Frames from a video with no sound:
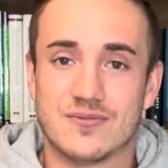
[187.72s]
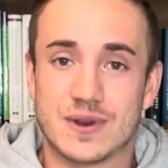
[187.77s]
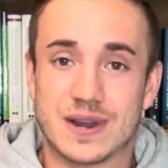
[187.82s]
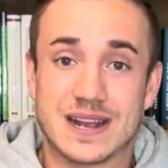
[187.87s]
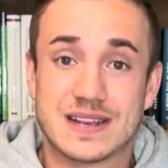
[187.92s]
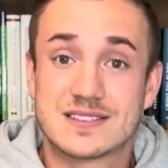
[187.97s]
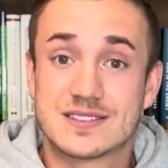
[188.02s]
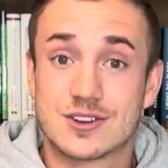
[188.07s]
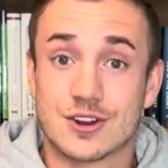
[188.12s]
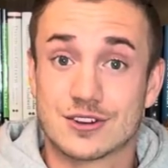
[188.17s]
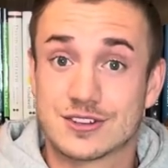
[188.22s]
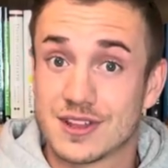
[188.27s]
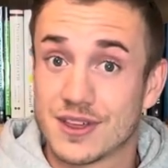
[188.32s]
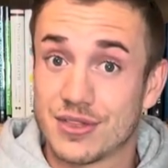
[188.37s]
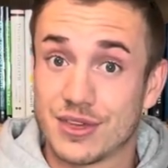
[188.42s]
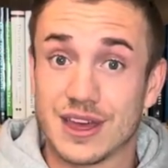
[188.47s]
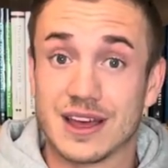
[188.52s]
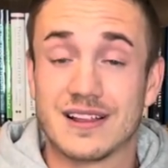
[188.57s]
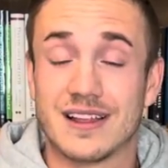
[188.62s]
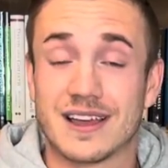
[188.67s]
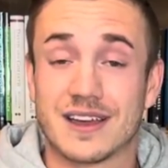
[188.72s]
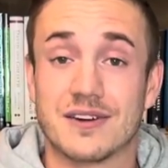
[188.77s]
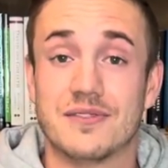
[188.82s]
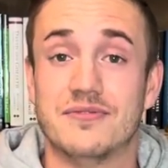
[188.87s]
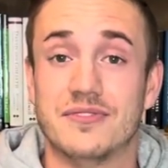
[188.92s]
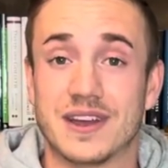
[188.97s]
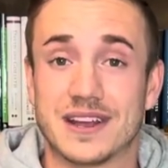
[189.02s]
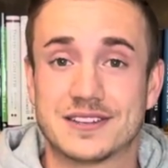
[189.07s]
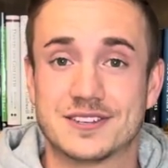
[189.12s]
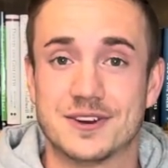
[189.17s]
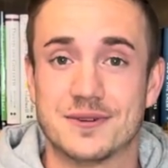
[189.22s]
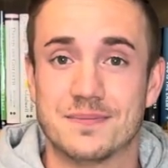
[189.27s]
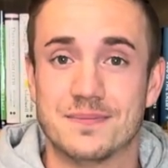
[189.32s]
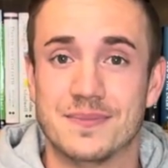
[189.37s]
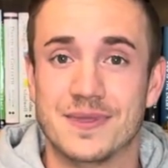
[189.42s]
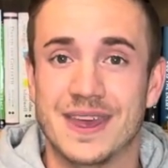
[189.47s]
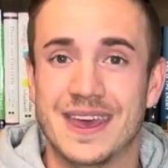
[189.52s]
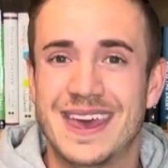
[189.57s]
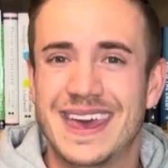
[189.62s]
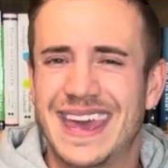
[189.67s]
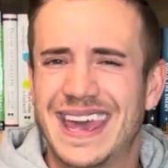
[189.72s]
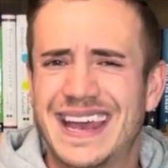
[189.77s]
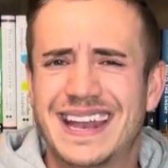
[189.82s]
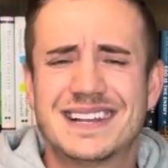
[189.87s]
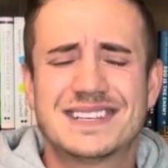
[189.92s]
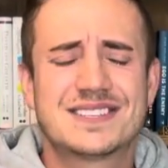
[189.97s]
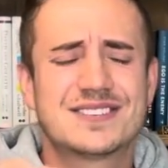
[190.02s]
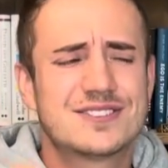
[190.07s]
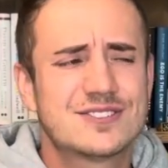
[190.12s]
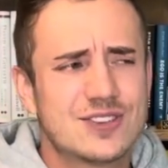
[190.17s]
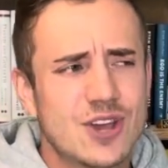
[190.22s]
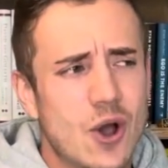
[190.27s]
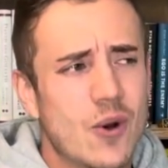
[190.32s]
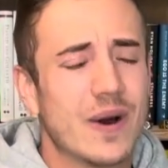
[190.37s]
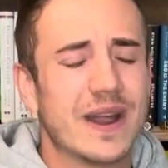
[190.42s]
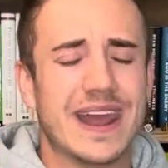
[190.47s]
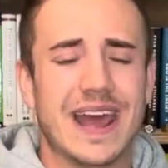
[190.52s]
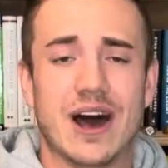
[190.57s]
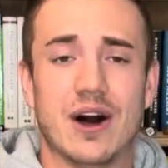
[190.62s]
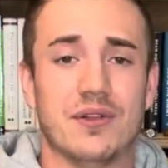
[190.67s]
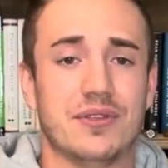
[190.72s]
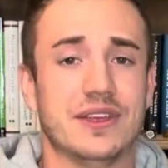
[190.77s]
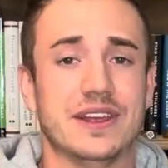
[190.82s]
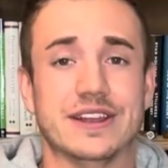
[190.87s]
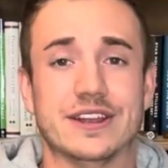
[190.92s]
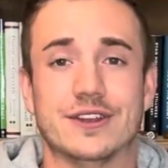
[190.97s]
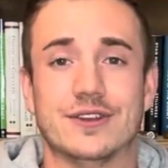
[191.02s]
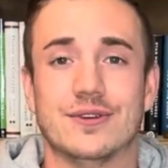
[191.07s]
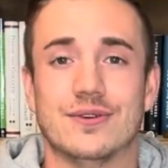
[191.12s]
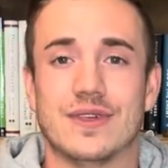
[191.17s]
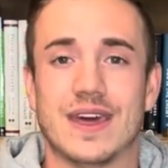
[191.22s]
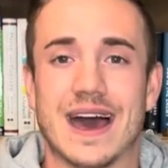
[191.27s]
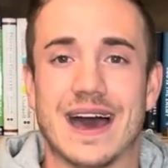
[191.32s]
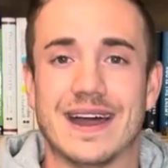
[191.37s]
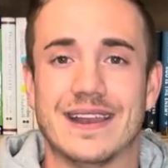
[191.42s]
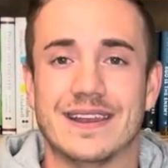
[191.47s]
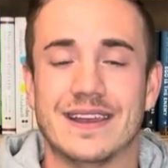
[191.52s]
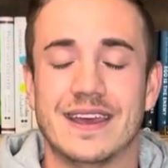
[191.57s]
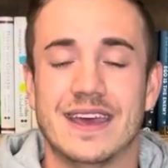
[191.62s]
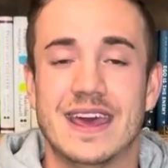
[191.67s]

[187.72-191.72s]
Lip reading: when I start to think like a victim. It is so unhealthy to do that.